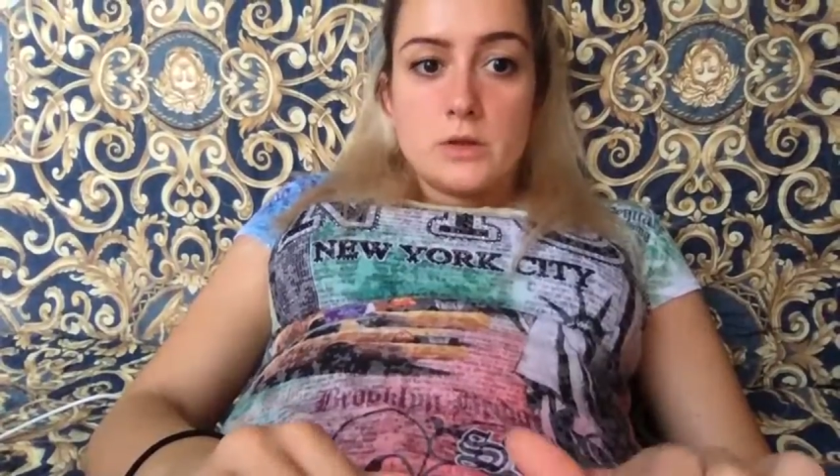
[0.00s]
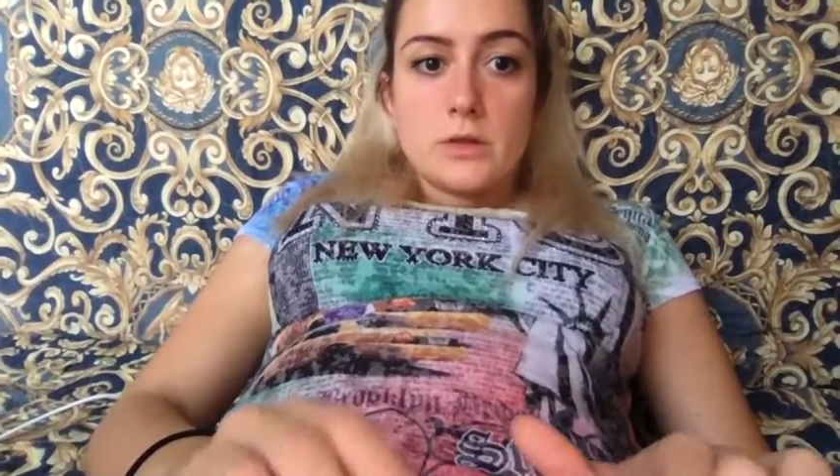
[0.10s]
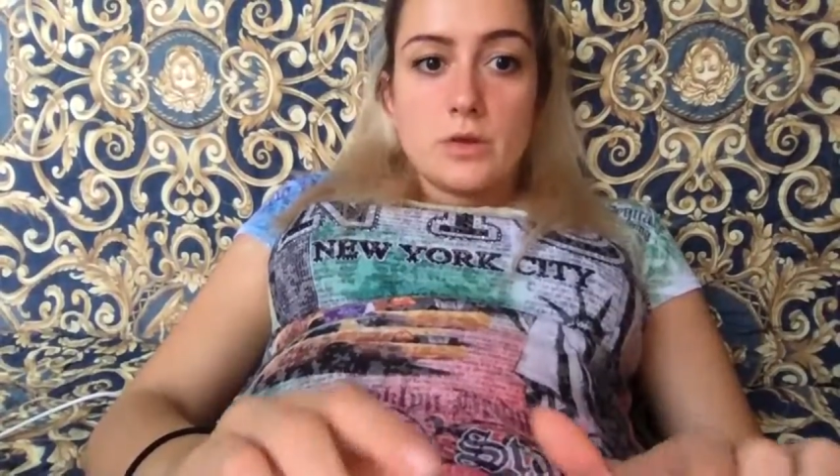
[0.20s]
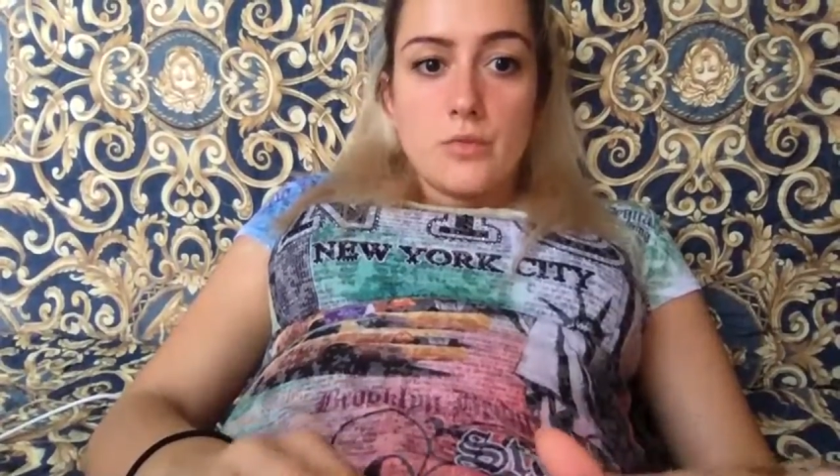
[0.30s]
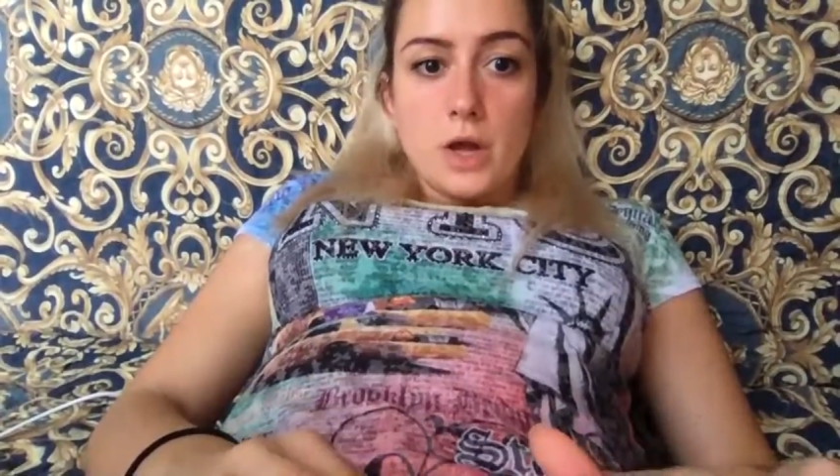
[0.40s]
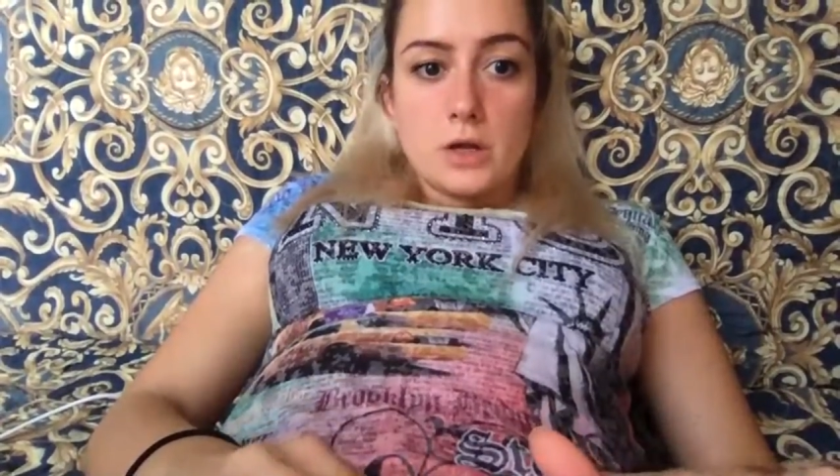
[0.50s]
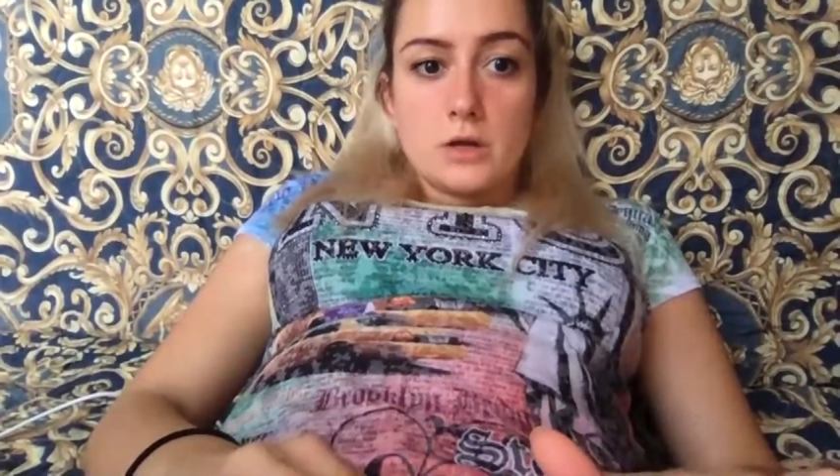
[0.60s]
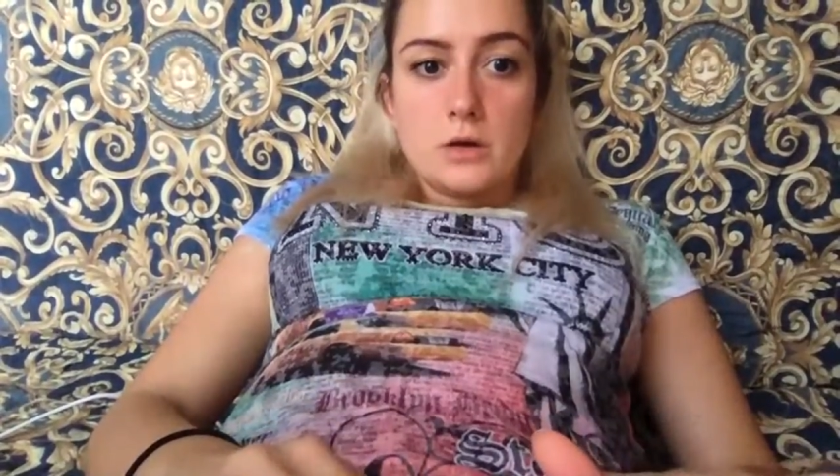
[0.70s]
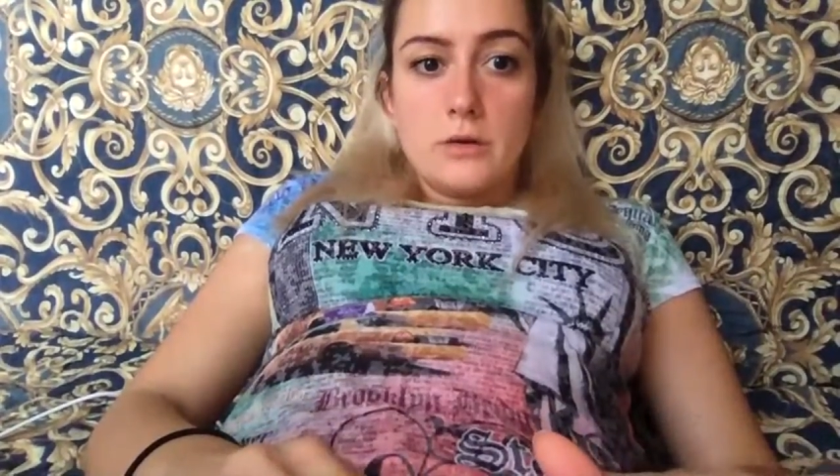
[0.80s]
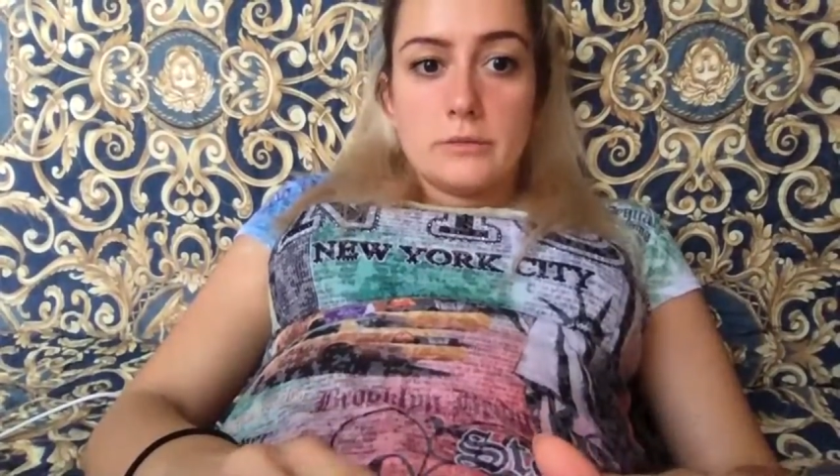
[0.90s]
The
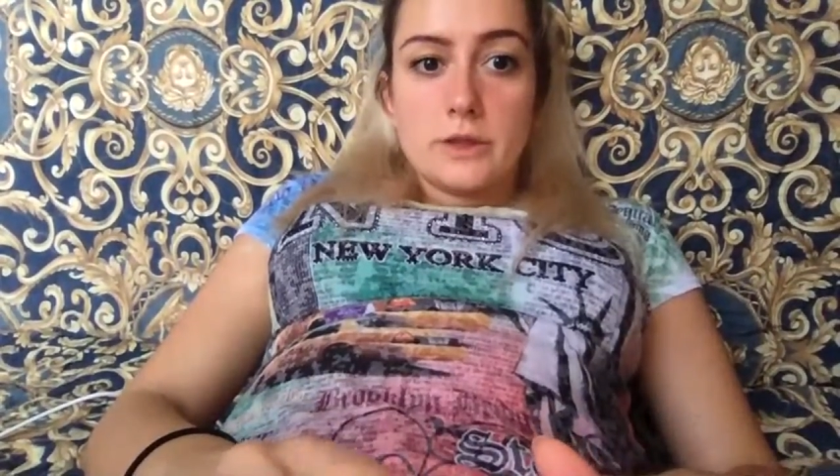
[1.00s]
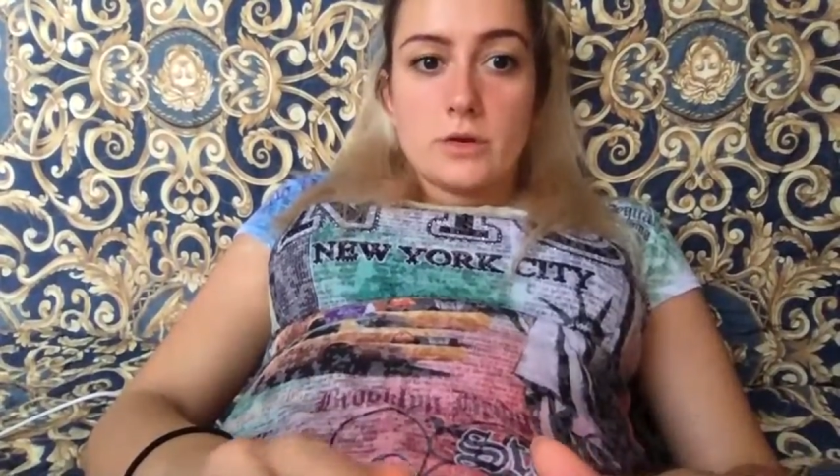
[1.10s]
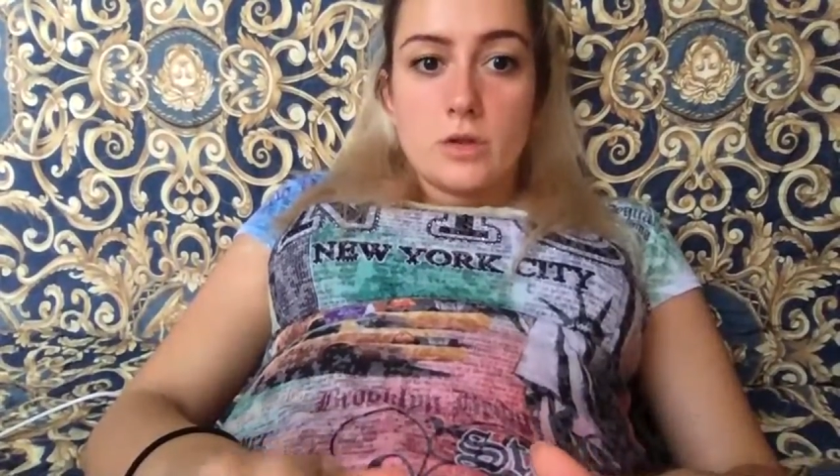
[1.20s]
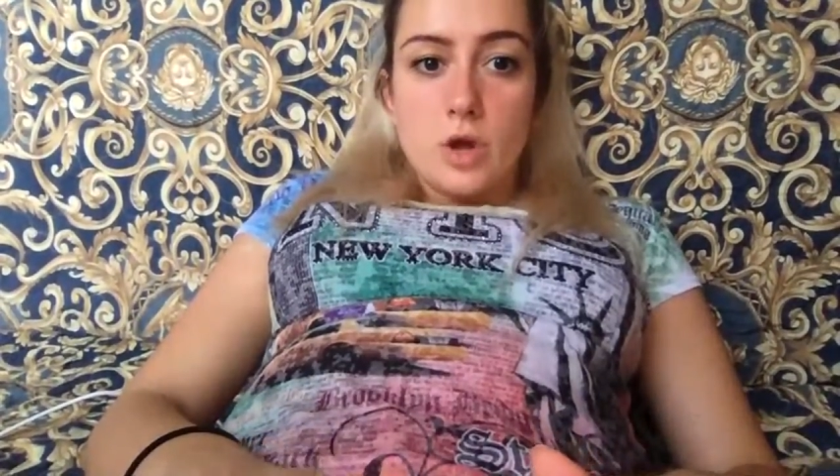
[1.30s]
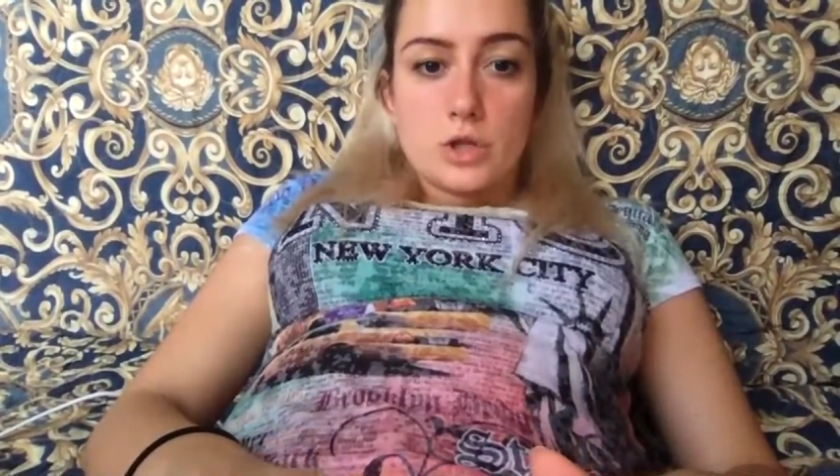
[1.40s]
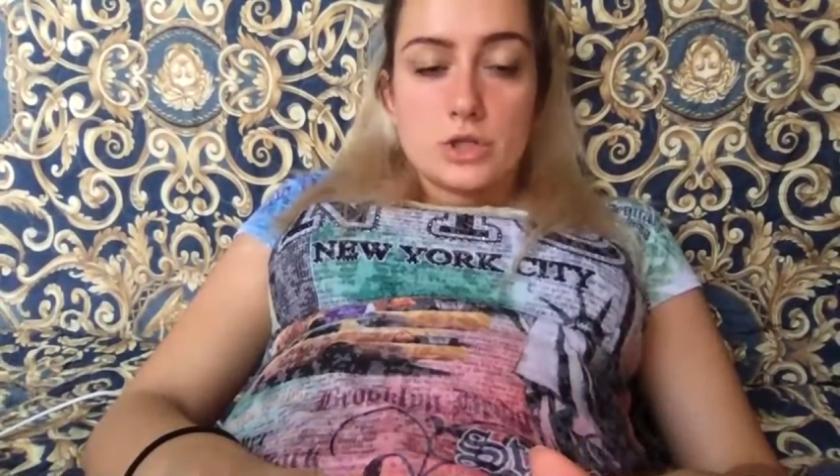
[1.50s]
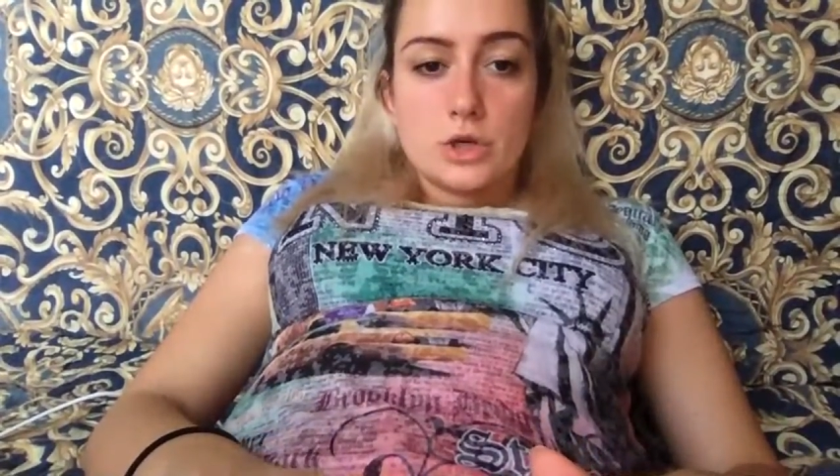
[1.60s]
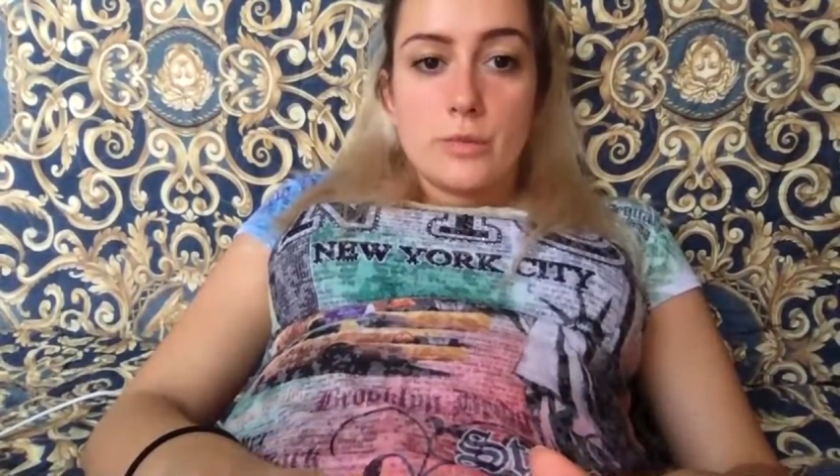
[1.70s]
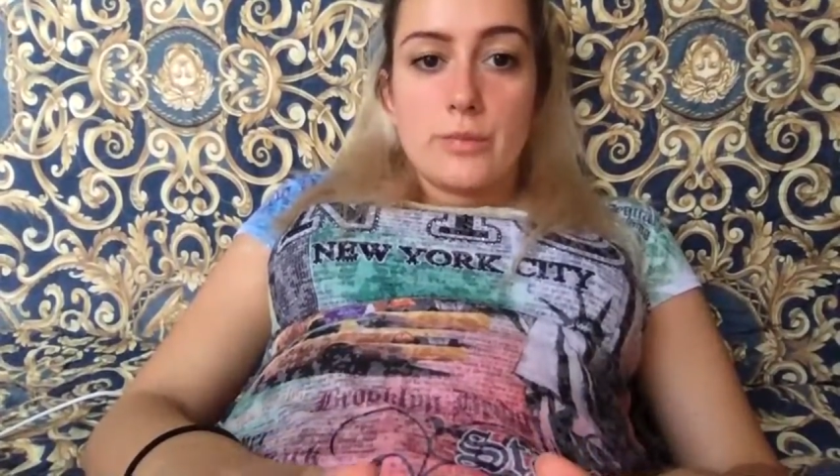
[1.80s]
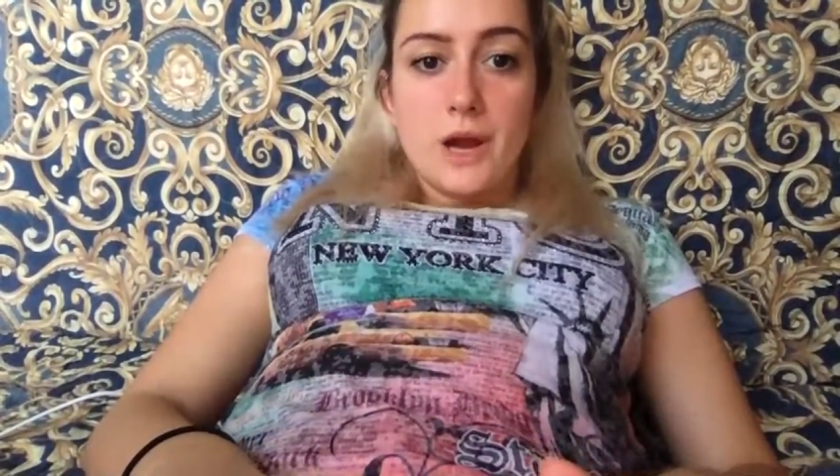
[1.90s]
theoretical, methodological,